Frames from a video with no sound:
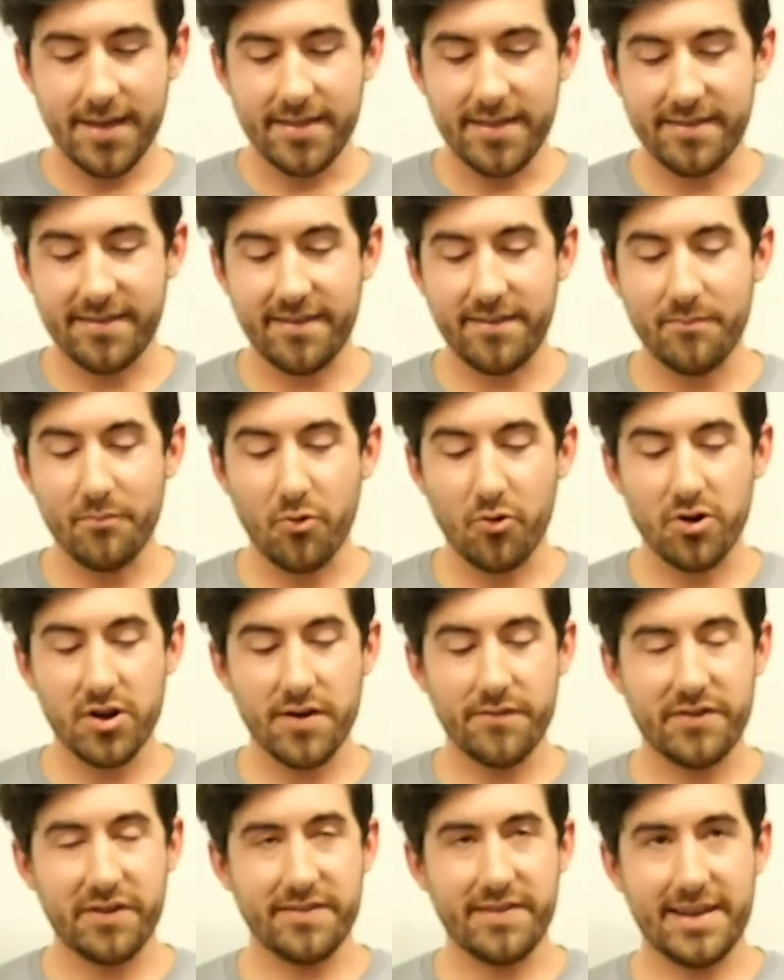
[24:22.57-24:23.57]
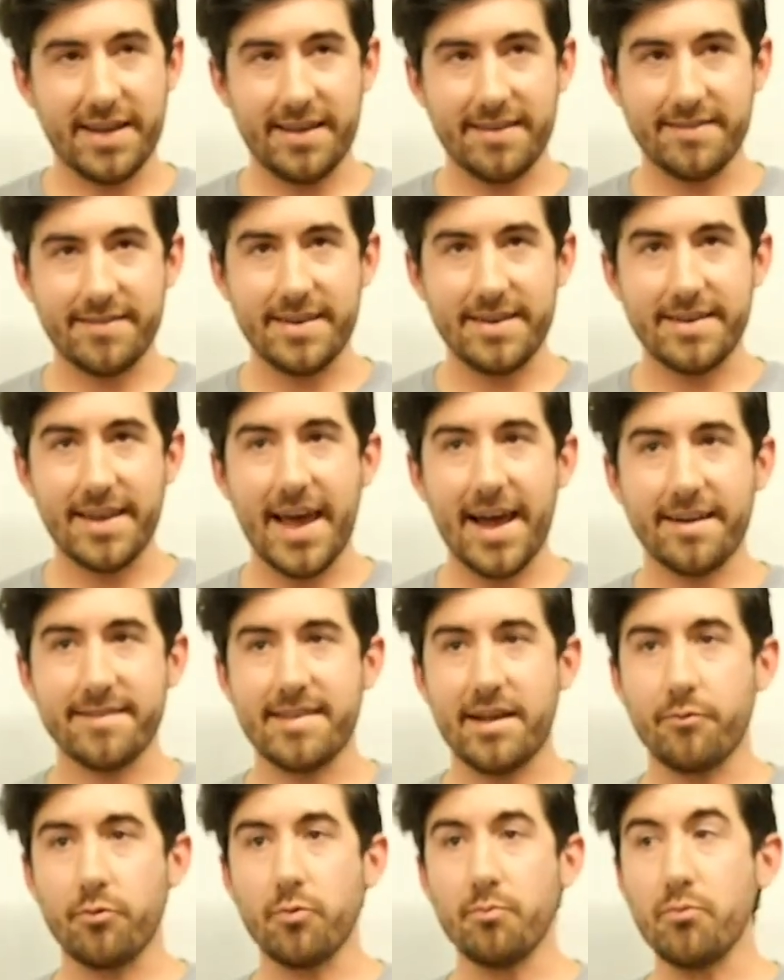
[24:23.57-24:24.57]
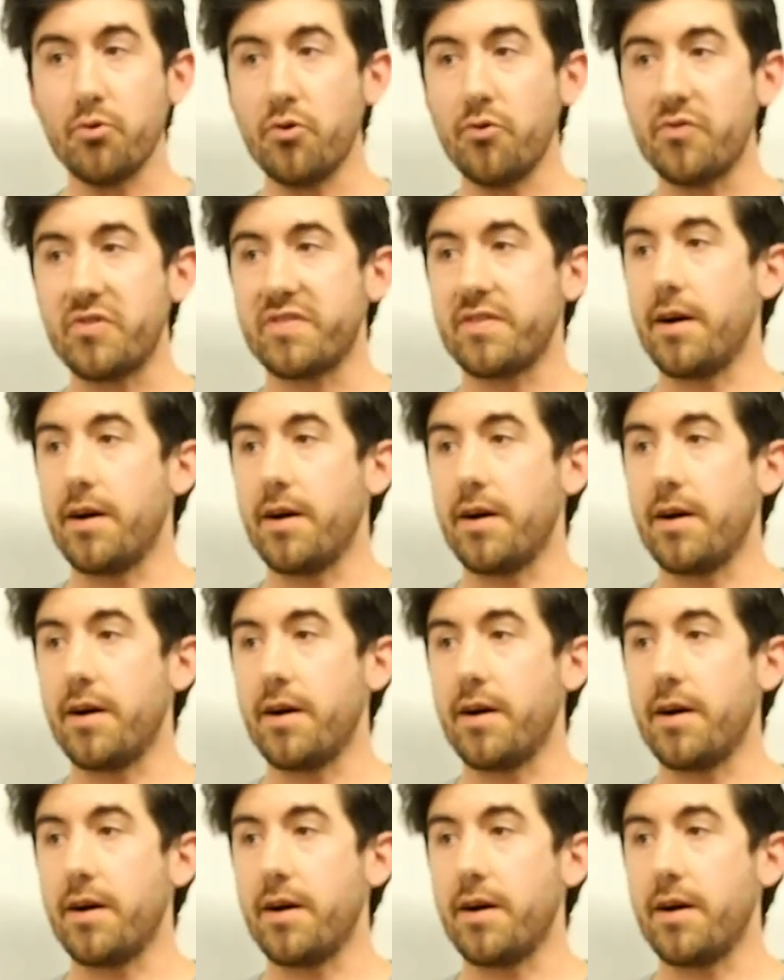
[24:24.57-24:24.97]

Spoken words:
This is more of just like a syntax that will move